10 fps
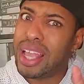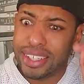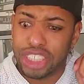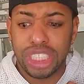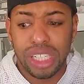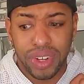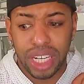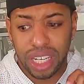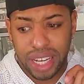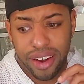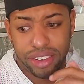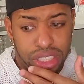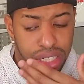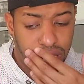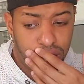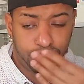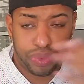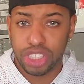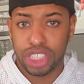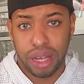And she's a really good character.
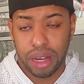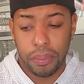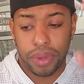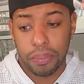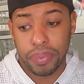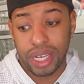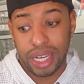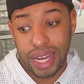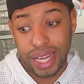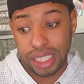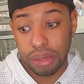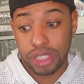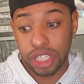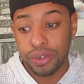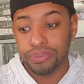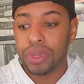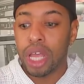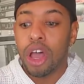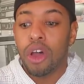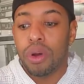She kept coming up in that last episode.
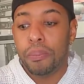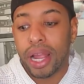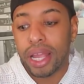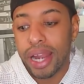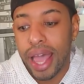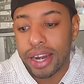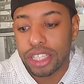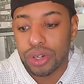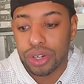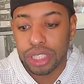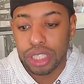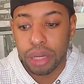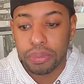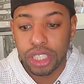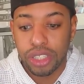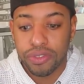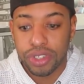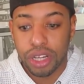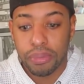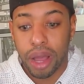Rebecca and Hannah talking to the police
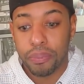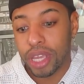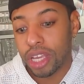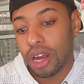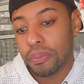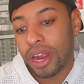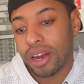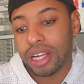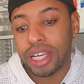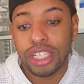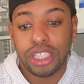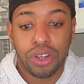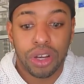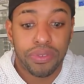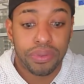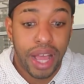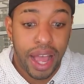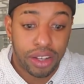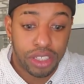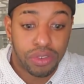officer about Peter. Apparently, he's stolen from the
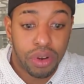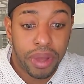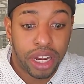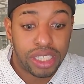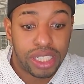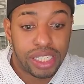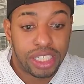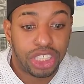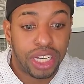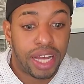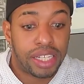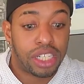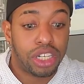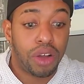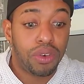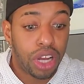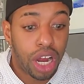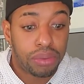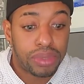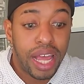house. Rebecca states that she has no
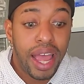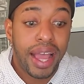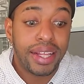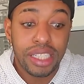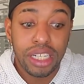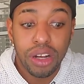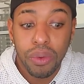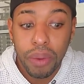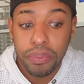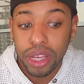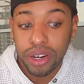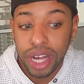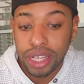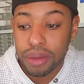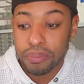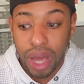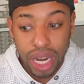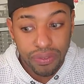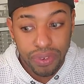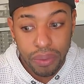alarms and didn't know where Peter got the
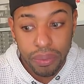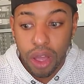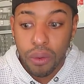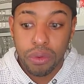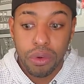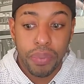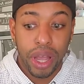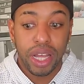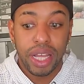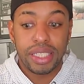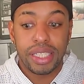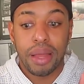money from. When Rebecca gets